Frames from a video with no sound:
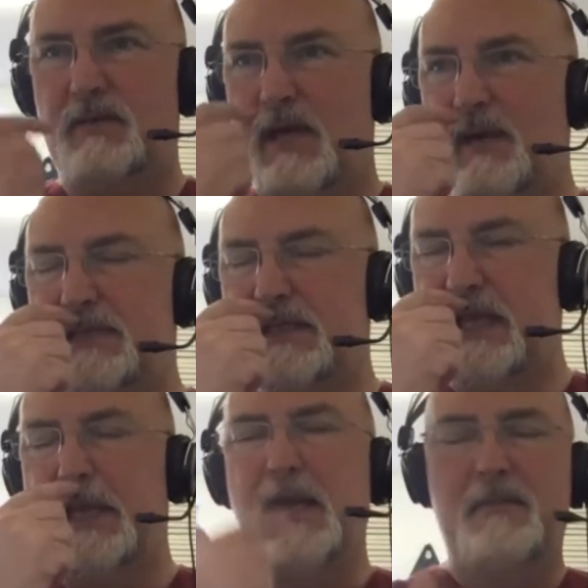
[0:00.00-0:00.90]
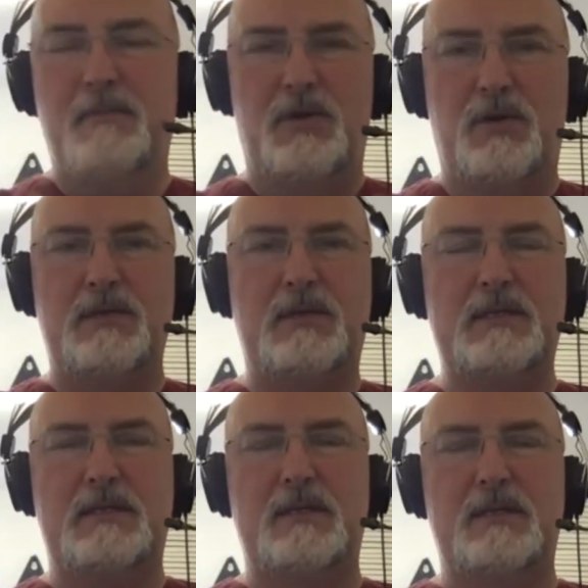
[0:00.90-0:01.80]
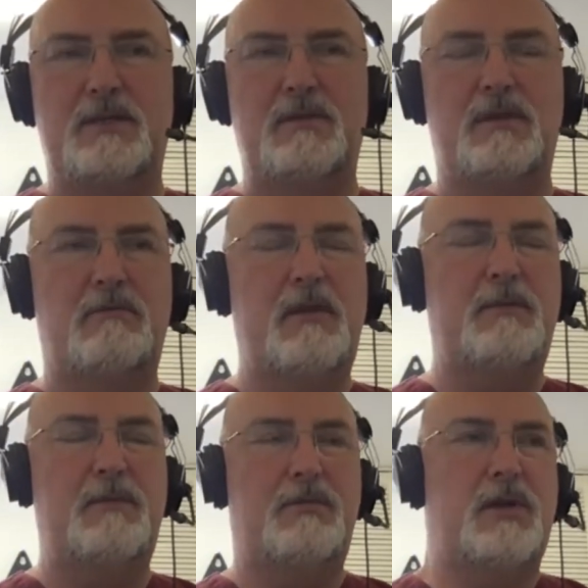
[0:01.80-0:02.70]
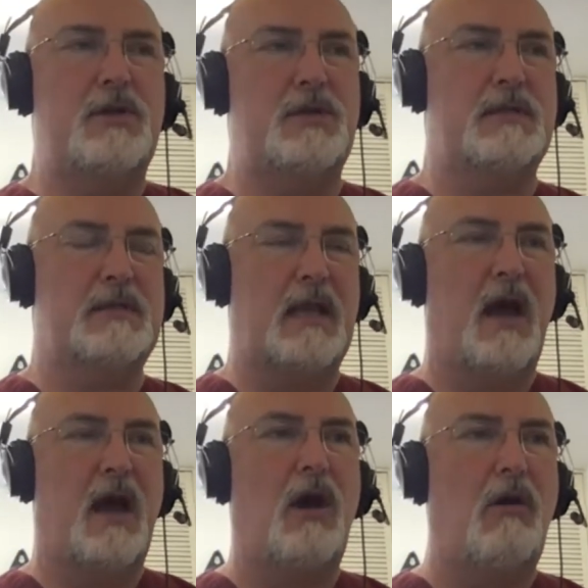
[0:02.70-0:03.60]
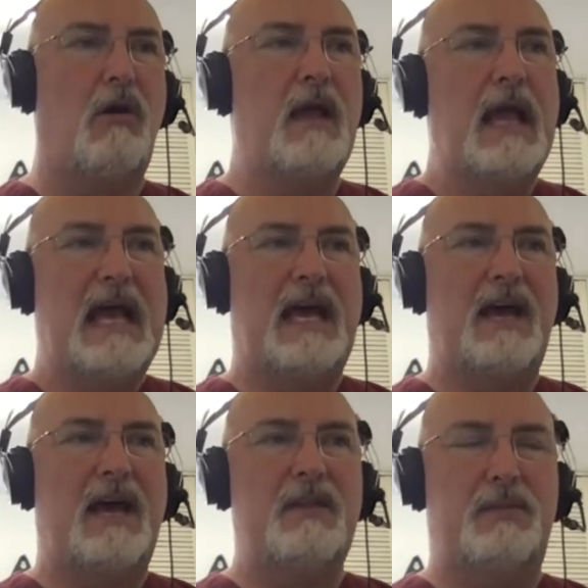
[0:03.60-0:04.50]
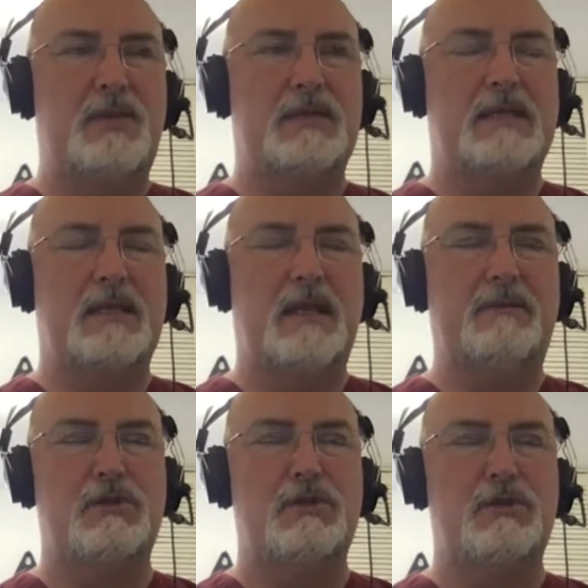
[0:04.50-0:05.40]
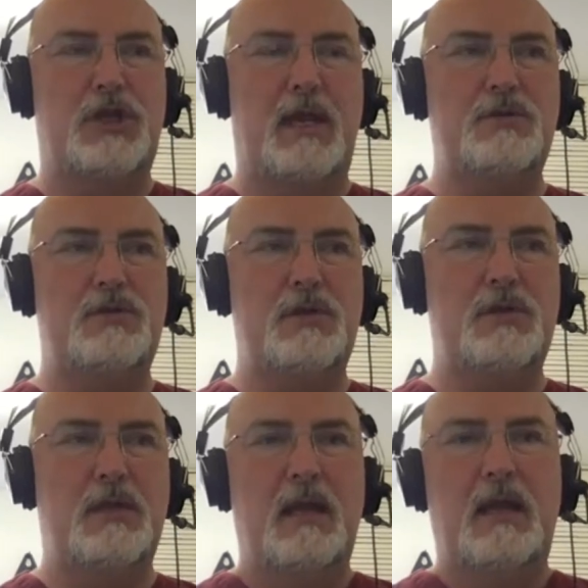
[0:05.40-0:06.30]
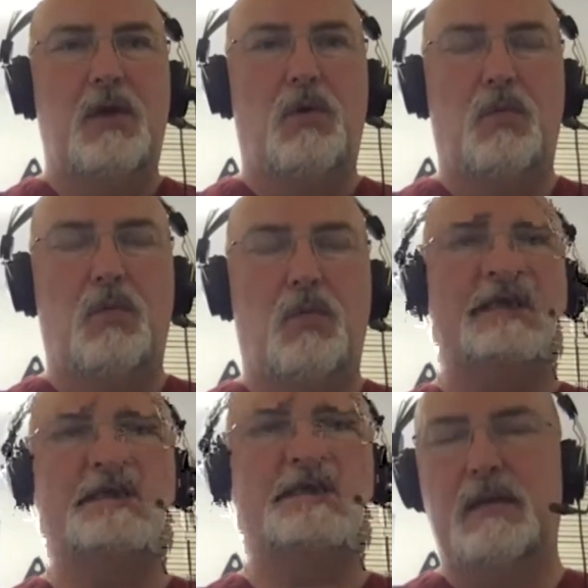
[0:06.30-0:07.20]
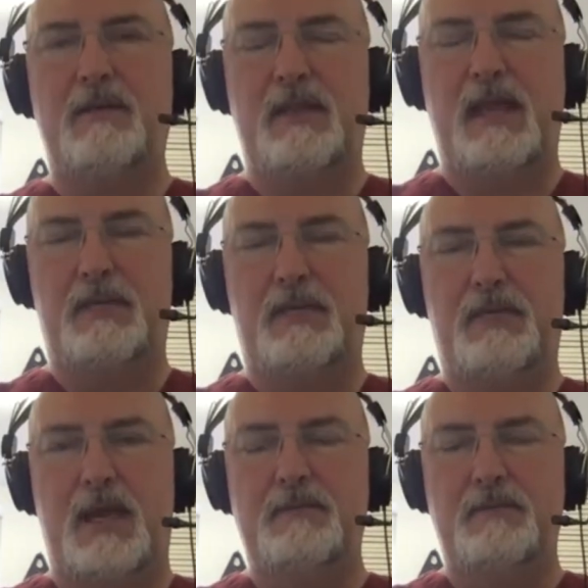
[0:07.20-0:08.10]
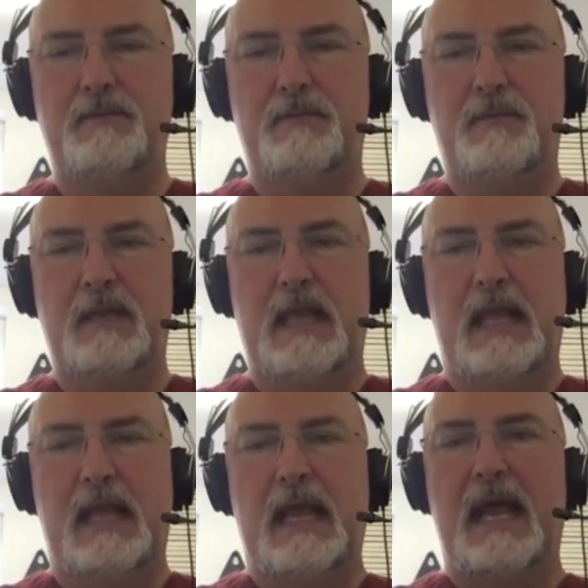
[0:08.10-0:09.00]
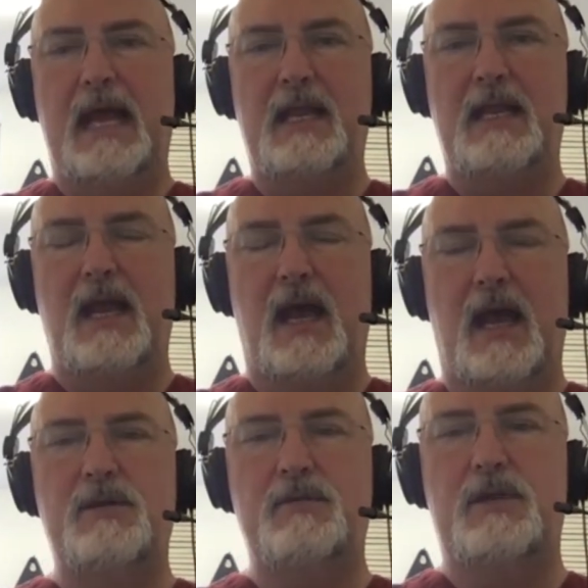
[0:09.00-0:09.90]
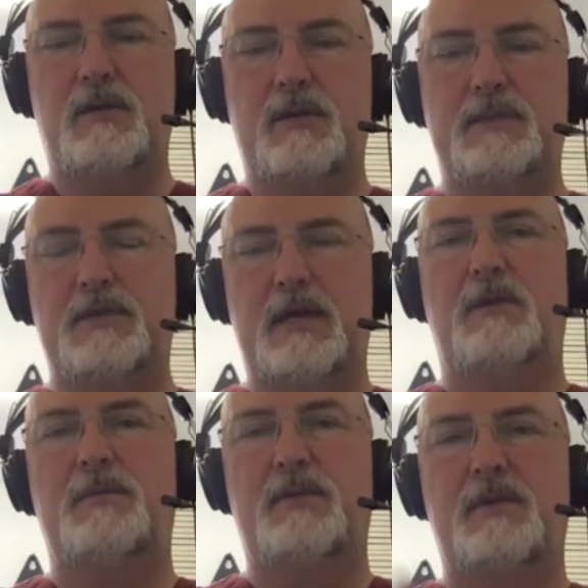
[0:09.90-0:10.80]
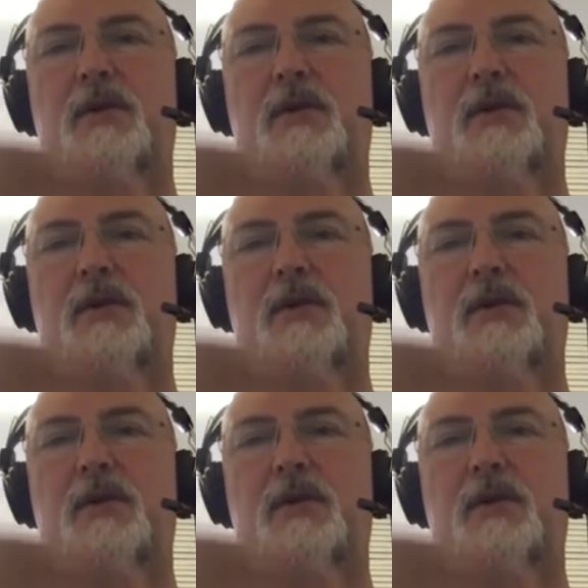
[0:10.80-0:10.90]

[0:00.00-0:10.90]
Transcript: do what I'm saying, but also consider, too, the repercussions of how that patient's life will change when they don't have that pain. And are you equipped to help